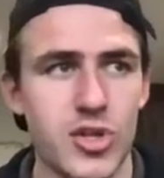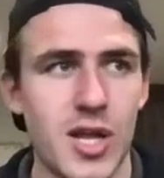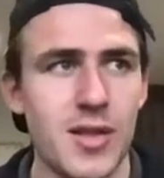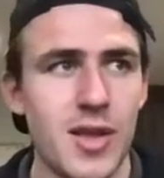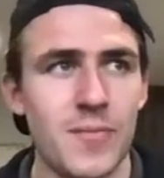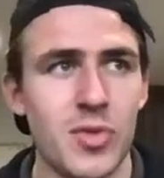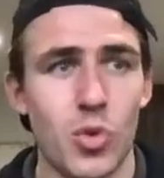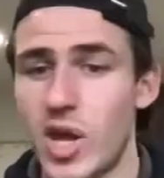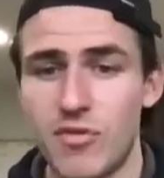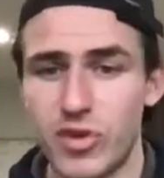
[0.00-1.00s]
And
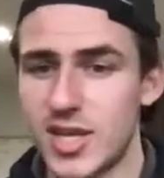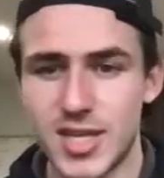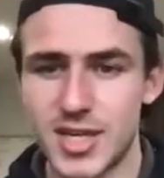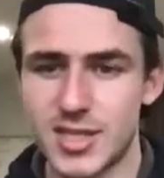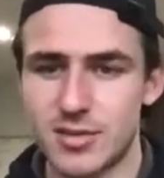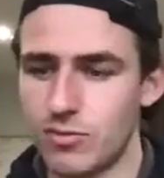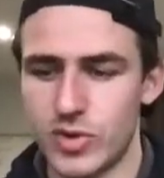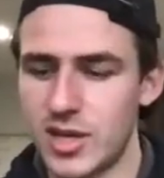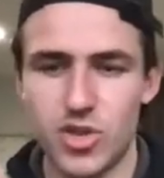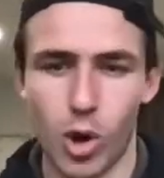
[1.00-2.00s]
me
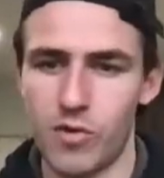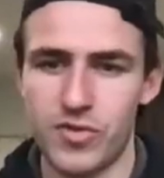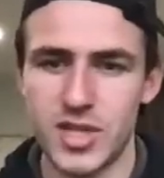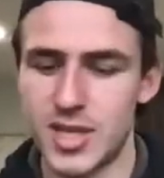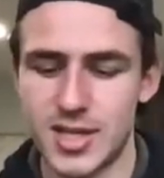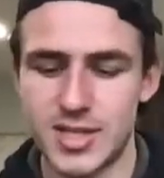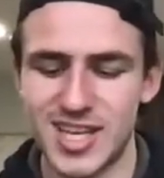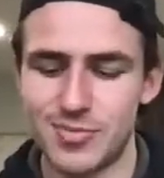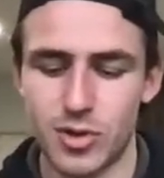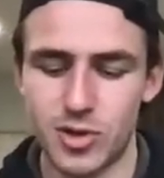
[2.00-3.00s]
and Joel have researched
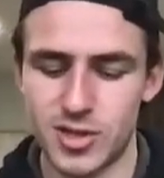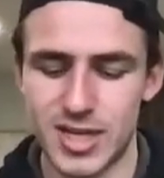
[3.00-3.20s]
these products,